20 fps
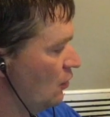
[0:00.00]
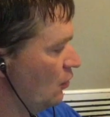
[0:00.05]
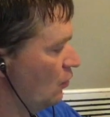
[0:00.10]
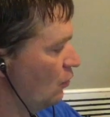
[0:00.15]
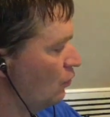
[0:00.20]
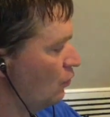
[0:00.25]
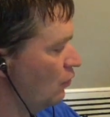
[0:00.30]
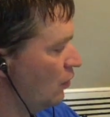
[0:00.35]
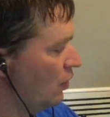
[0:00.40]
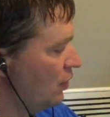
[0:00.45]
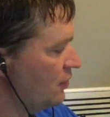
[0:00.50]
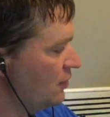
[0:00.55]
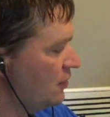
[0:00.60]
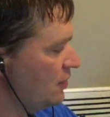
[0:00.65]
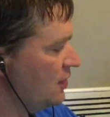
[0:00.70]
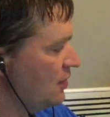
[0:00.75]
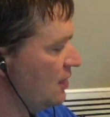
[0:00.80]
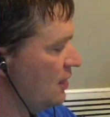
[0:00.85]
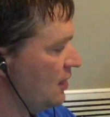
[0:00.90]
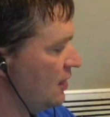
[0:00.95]
1
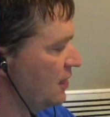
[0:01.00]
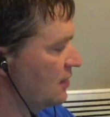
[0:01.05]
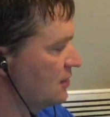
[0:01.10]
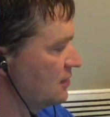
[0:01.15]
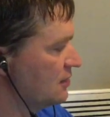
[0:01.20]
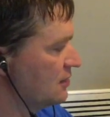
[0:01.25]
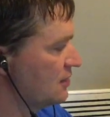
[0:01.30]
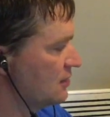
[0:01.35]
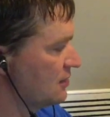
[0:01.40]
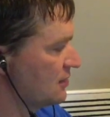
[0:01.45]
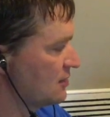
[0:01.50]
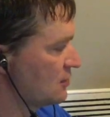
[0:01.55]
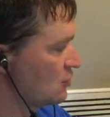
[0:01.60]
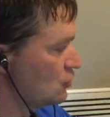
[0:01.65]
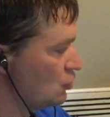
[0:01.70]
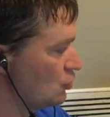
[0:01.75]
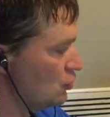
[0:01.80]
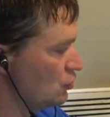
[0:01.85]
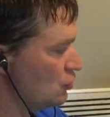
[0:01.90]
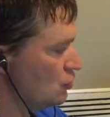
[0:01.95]
E and
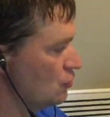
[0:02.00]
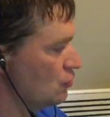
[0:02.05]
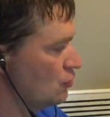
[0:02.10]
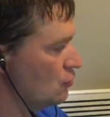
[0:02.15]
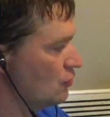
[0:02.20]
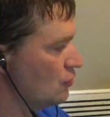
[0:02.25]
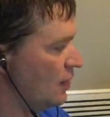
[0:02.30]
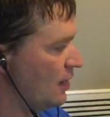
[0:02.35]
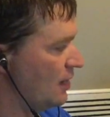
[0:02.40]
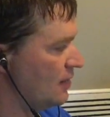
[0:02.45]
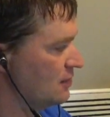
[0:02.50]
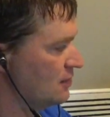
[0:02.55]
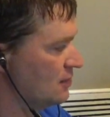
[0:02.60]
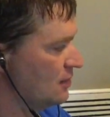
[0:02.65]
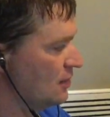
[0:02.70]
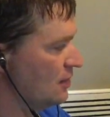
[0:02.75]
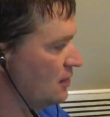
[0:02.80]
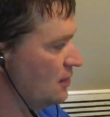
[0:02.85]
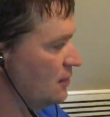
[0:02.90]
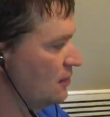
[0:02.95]
2 and